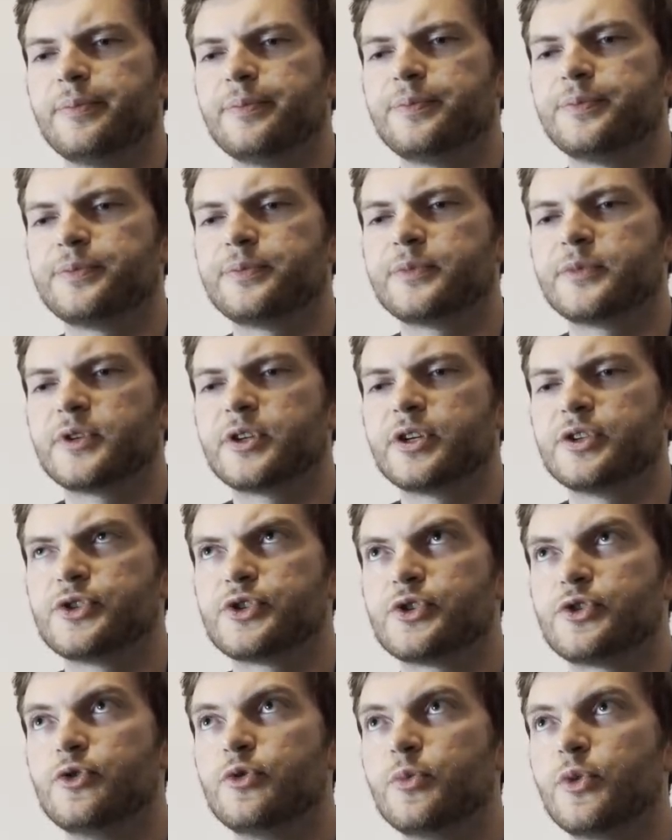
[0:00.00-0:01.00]

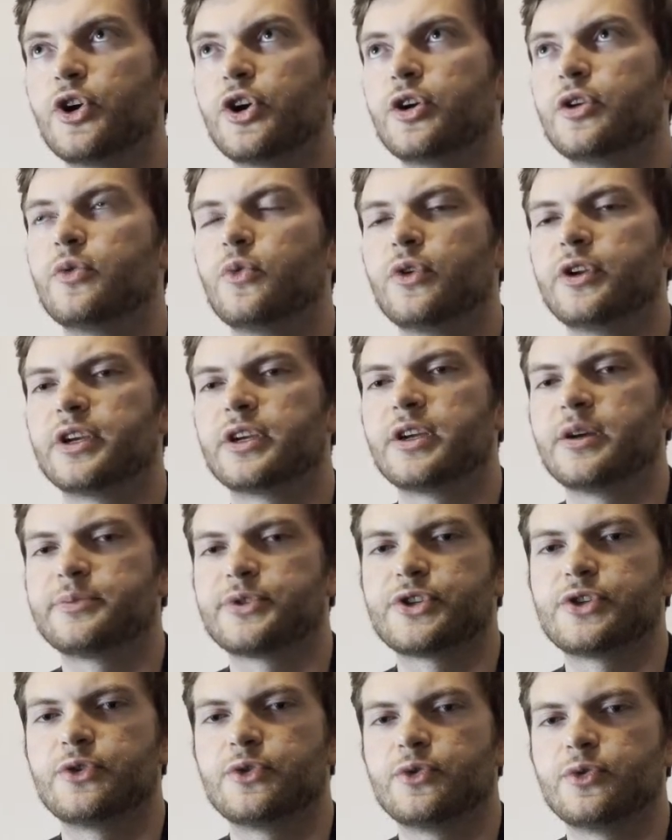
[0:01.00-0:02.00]
consumer when it comes
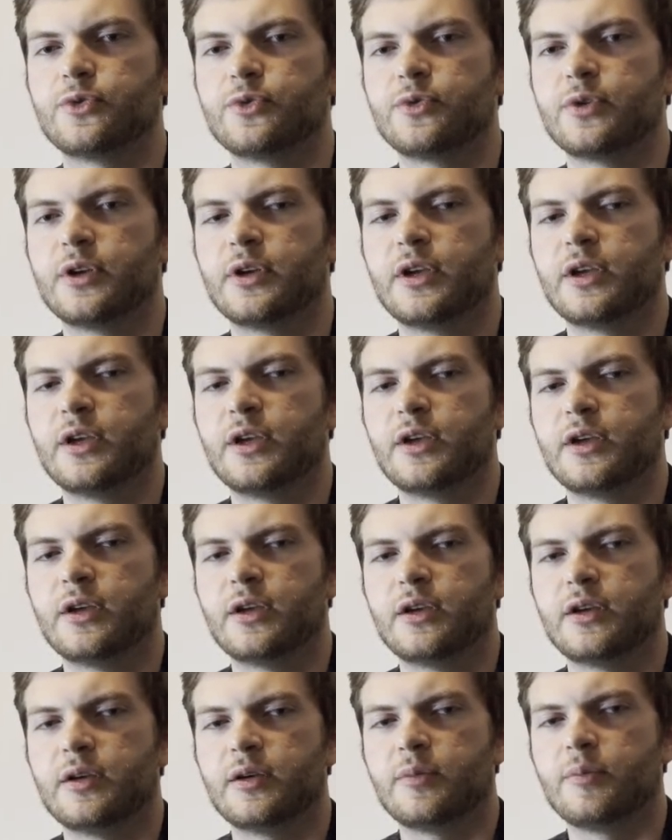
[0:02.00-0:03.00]
to
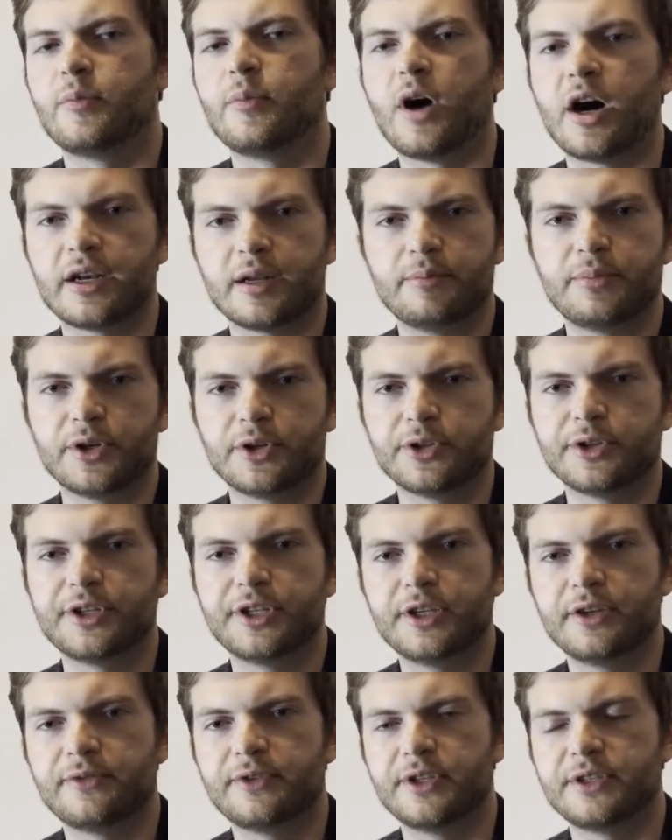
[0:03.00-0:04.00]
modability of
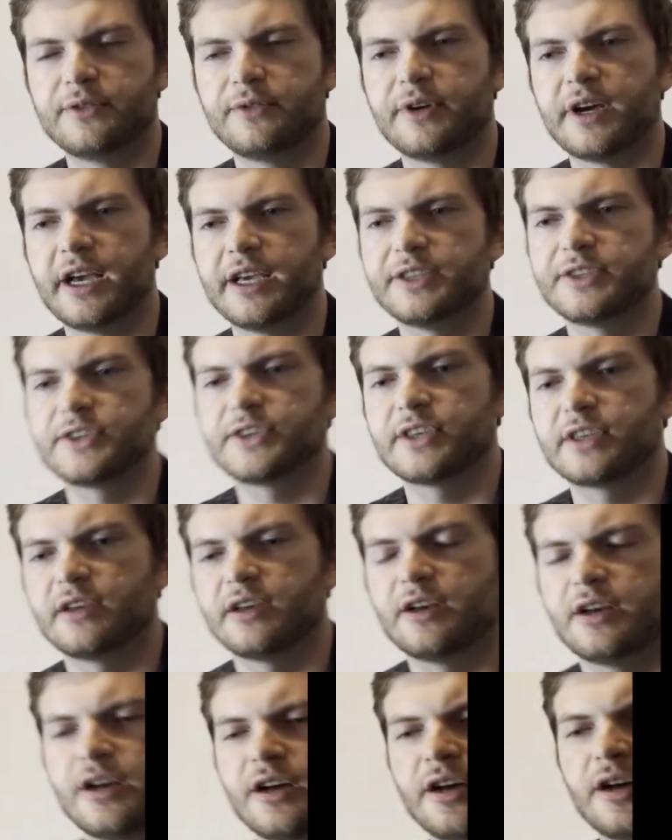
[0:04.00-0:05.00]
the device.
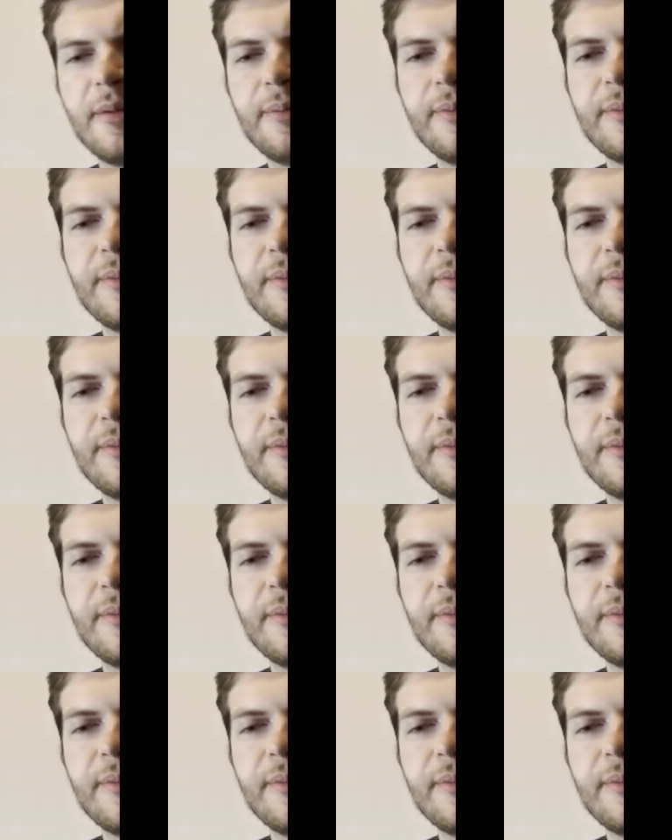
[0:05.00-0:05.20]
I